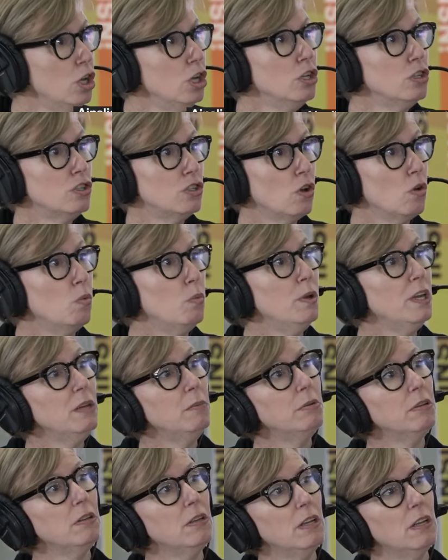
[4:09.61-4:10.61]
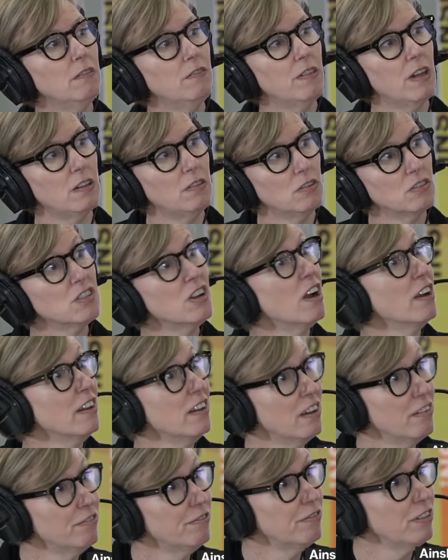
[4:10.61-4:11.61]
So we believe that there's not
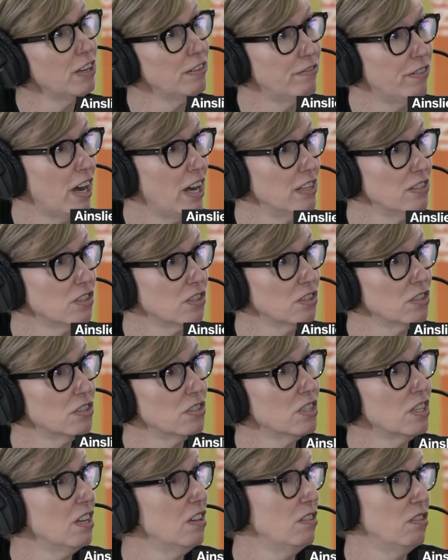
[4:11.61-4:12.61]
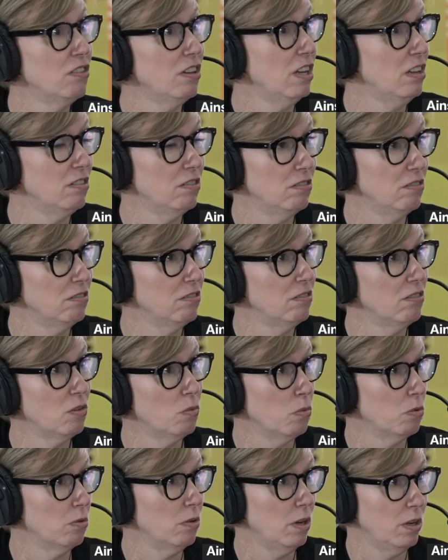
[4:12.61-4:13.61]
enough advisors in in the
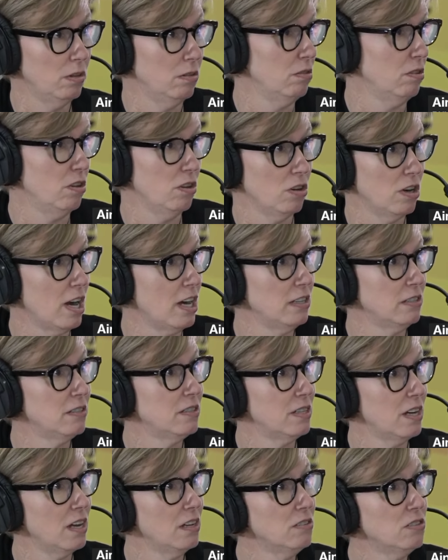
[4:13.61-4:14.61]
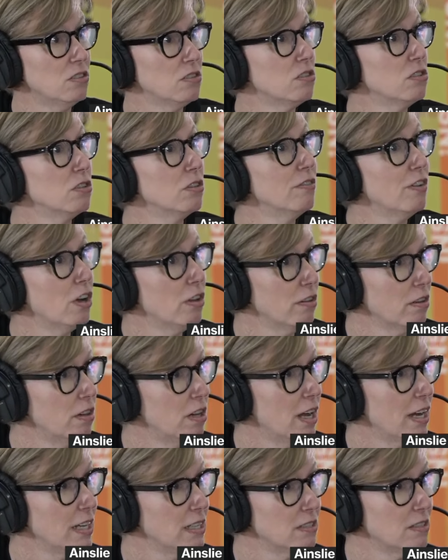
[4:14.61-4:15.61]
in the United States to serve all the
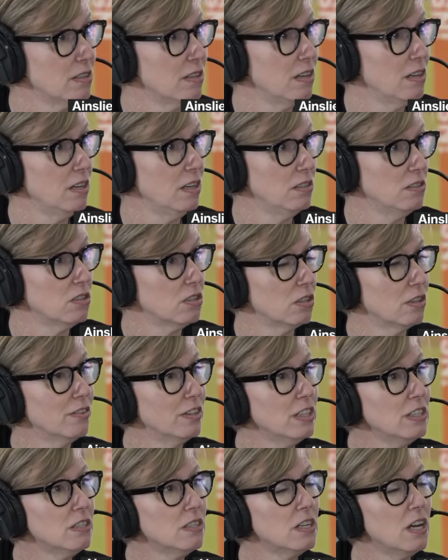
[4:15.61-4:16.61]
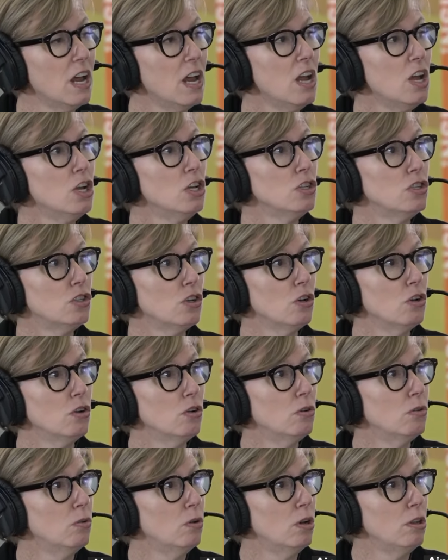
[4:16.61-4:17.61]
clients that need service.
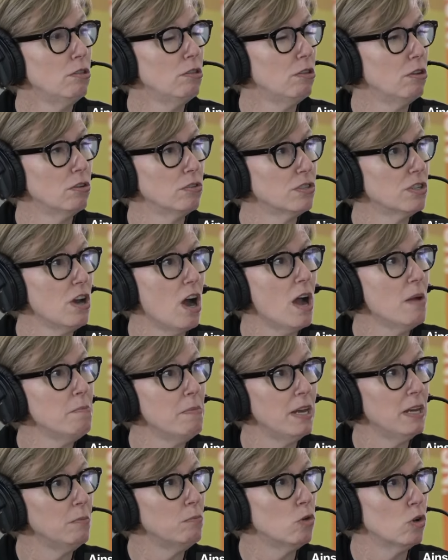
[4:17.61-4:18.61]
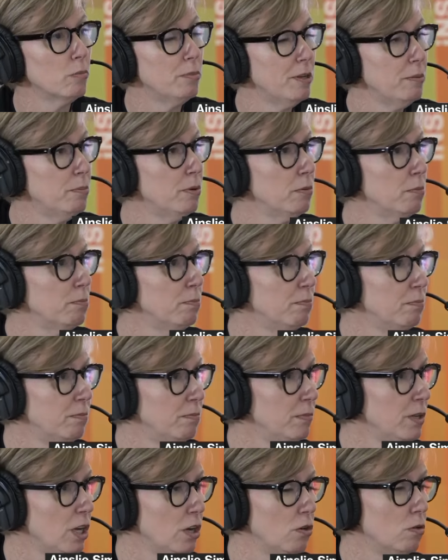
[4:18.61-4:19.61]
So there's not many more people,
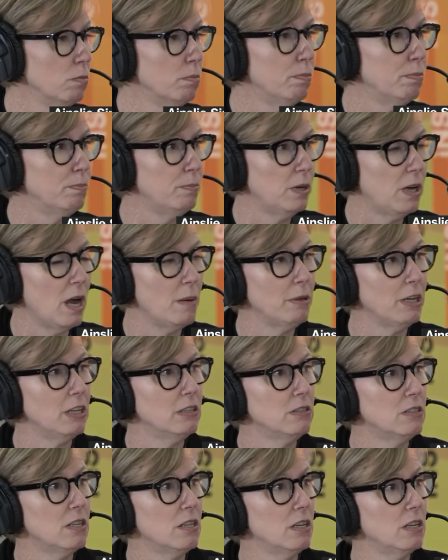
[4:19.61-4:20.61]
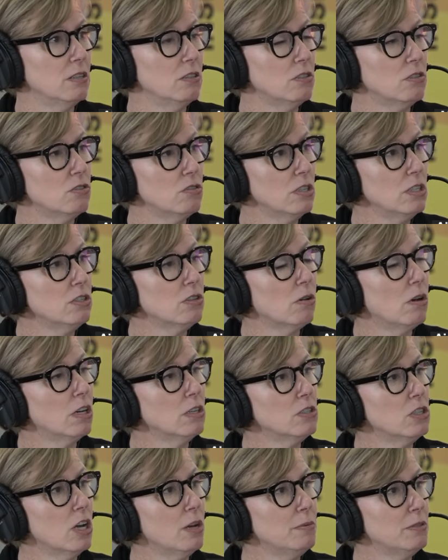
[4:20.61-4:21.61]
you know, coming into the industry. So our
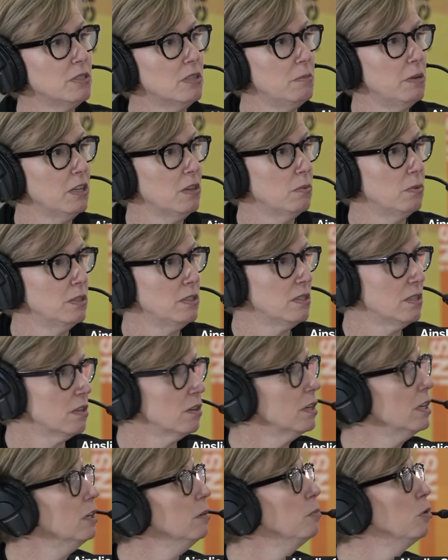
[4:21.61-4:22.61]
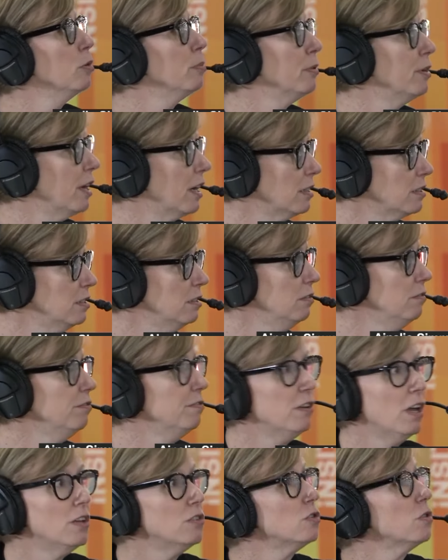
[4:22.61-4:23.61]
job is to make the ones that are here more productive
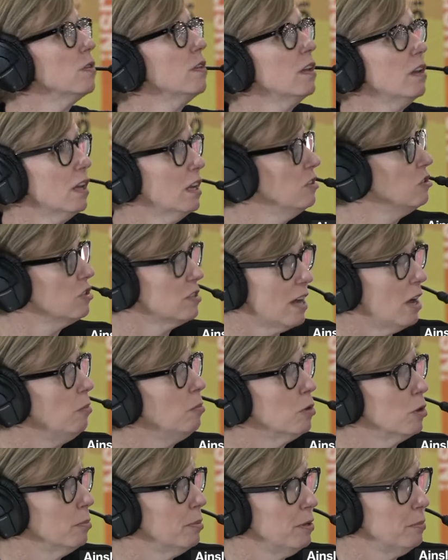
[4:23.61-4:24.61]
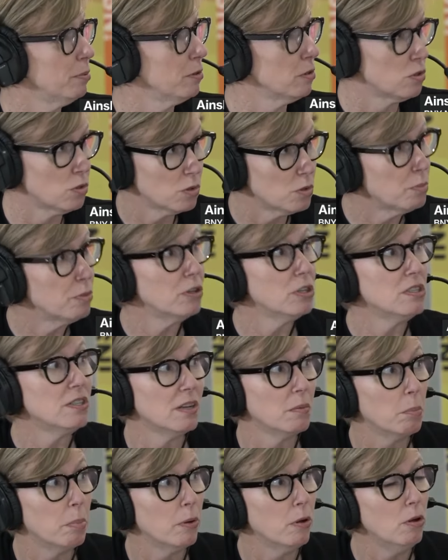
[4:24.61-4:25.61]
so that it can just help more people. So it's pretty
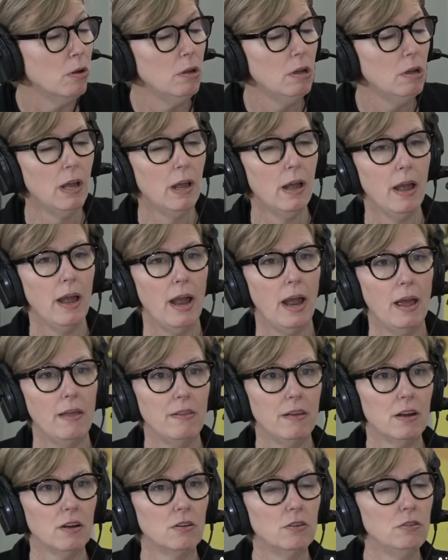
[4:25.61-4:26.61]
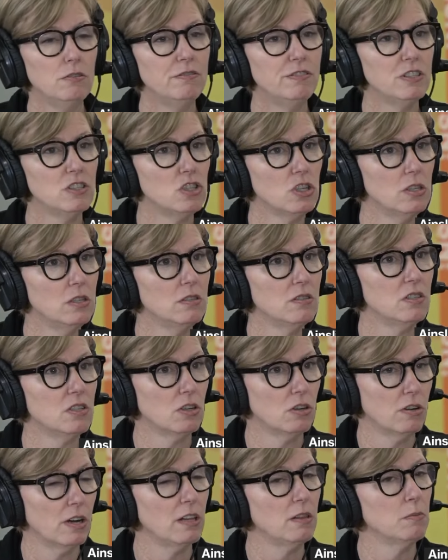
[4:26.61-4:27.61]
simple. And then our new vision is to
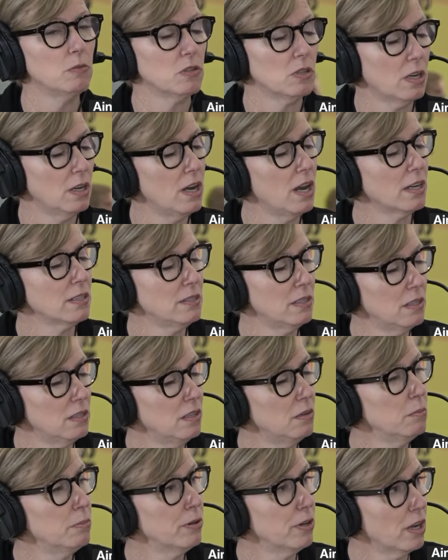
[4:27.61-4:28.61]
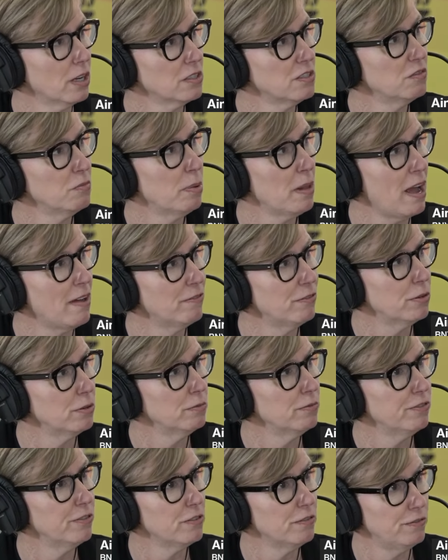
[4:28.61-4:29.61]
create the most connected and productive platform
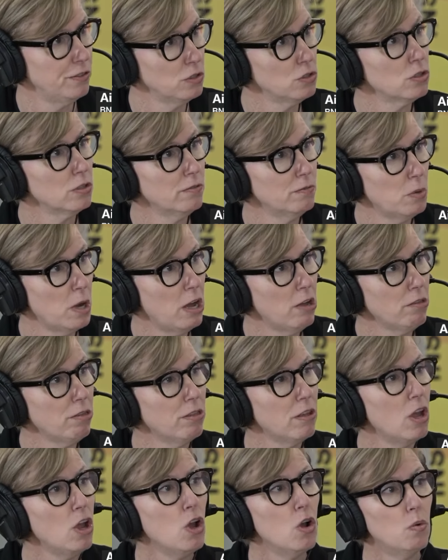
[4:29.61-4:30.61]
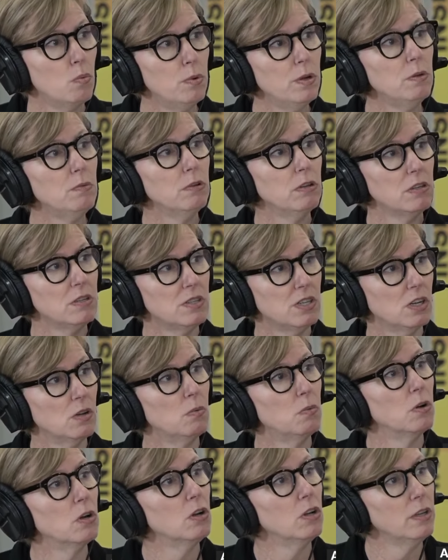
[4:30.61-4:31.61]
for the future of wealth. We really see a
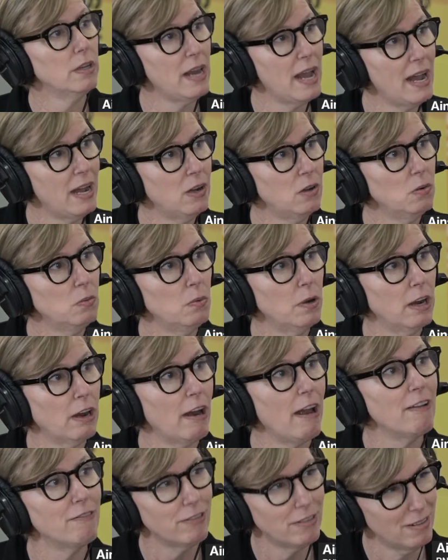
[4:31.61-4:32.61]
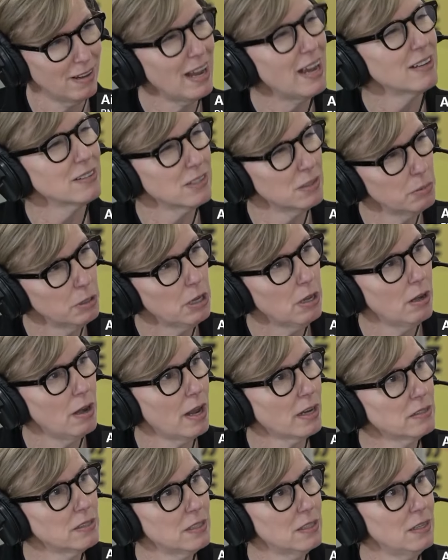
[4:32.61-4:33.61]
world now where everything has to be
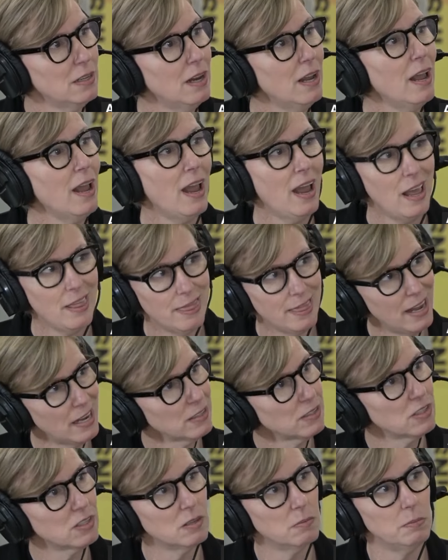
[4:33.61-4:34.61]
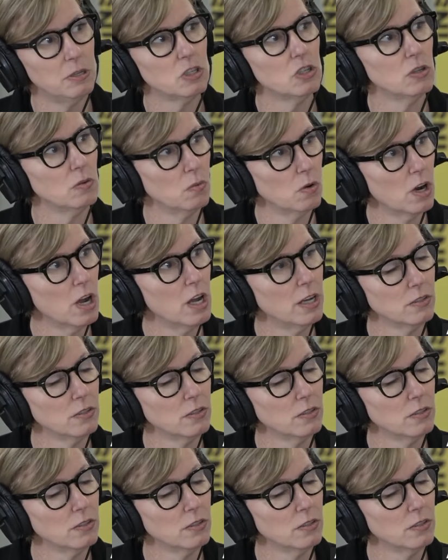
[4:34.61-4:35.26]
connected, and that's the mission we're on.